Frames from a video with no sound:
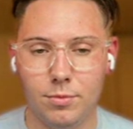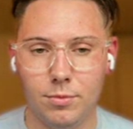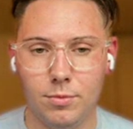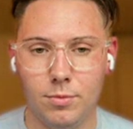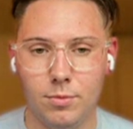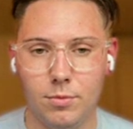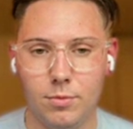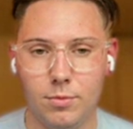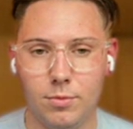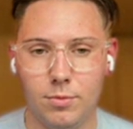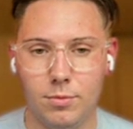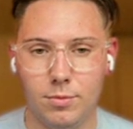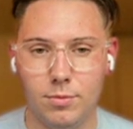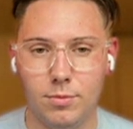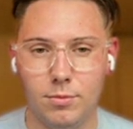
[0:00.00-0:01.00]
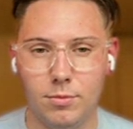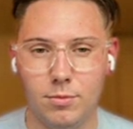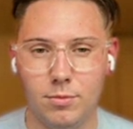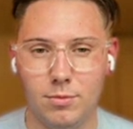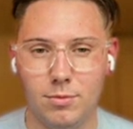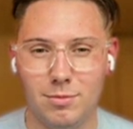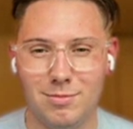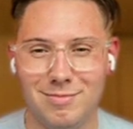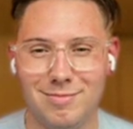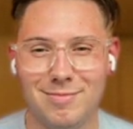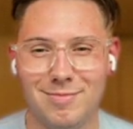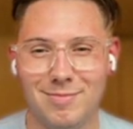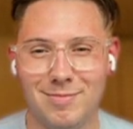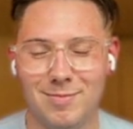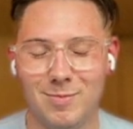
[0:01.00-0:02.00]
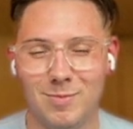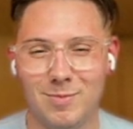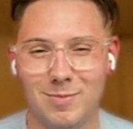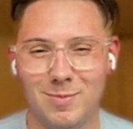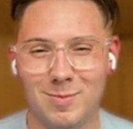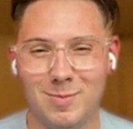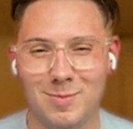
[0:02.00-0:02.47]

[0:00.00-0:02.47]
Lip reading: (not speaking)